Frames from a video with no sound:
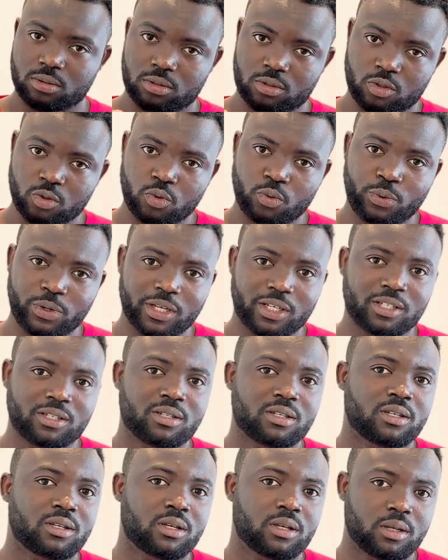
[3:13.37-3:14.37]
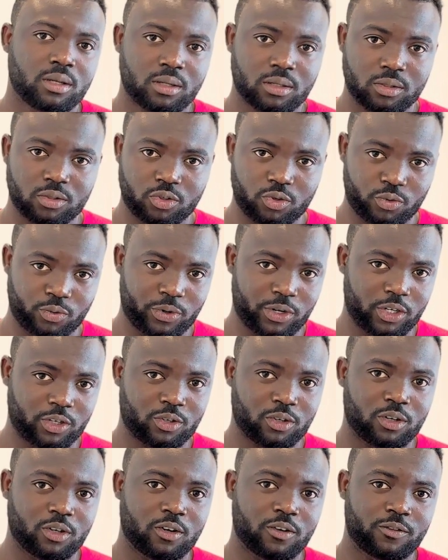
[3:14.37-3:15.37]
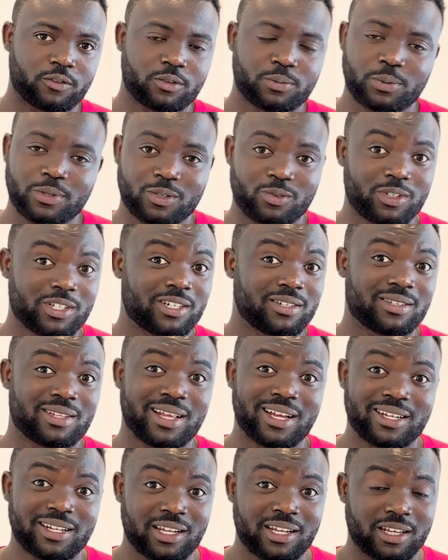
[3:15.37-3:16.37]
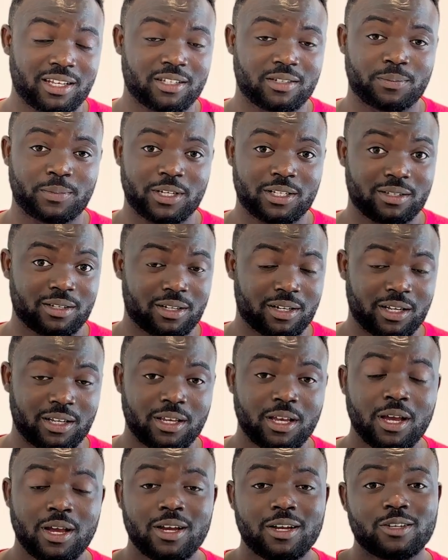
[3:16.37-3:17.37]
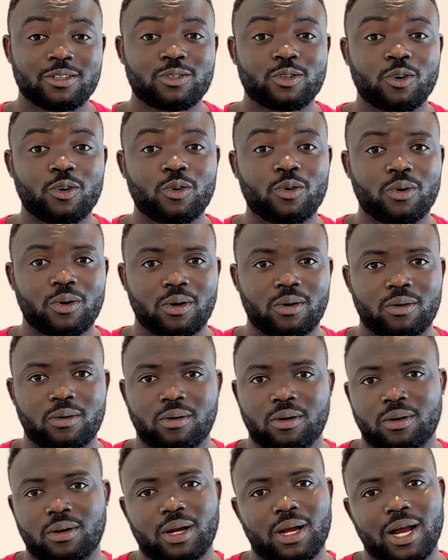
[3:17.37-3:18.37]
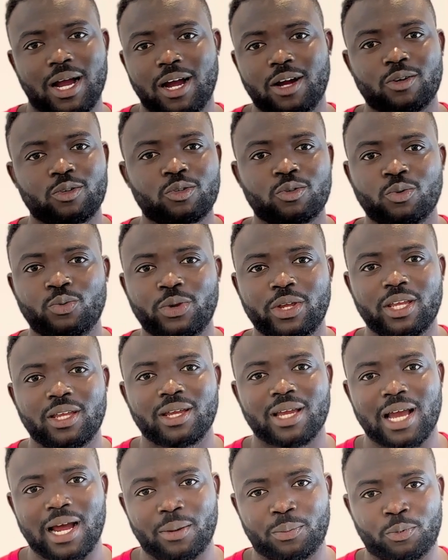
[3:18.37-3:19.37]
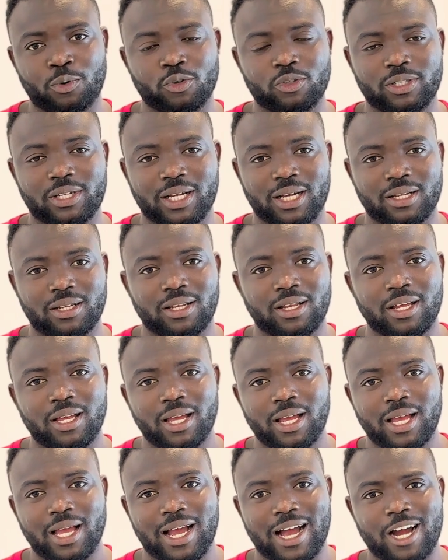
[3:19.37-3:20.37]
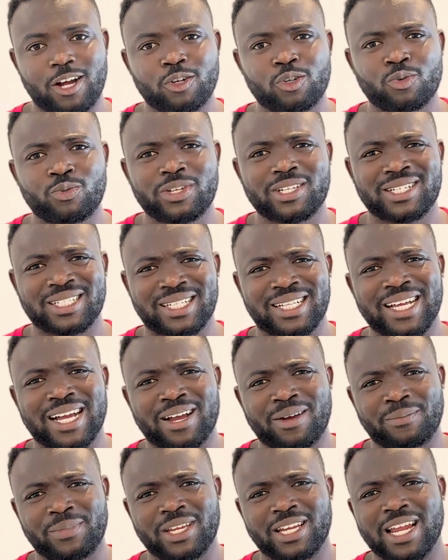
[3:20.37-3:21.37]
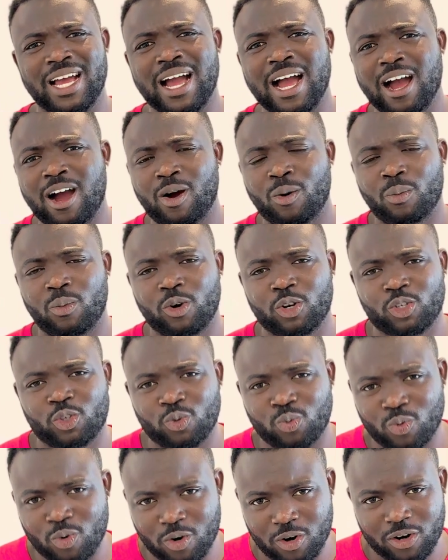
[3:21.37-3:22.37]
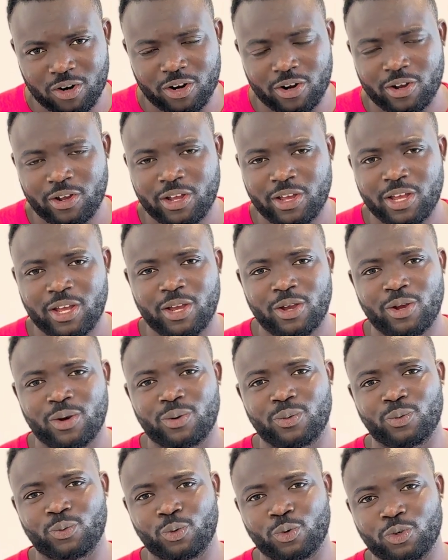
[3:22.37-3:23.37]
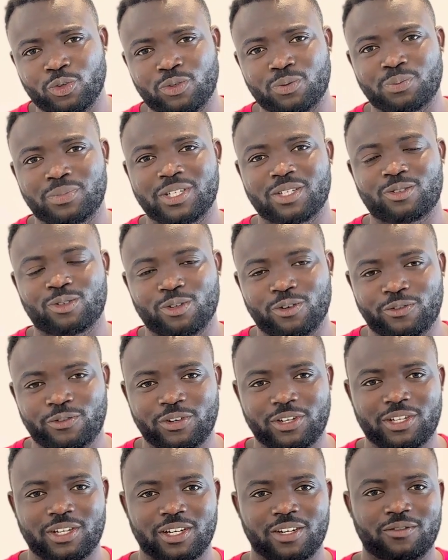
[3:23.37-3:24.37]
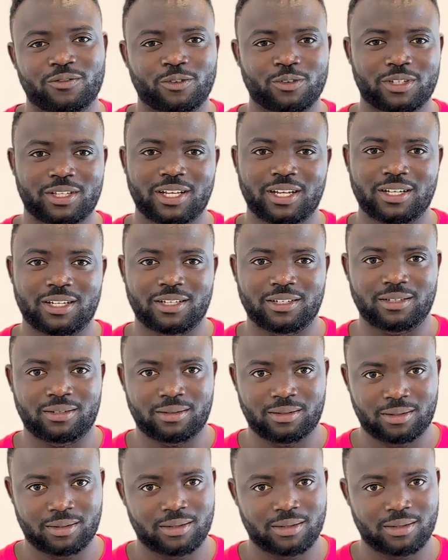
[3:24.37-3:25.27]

two weeks duration of the sprint, which is ten days basically. So how do we approach that? How do we determine how much work would be sufficient for ten days?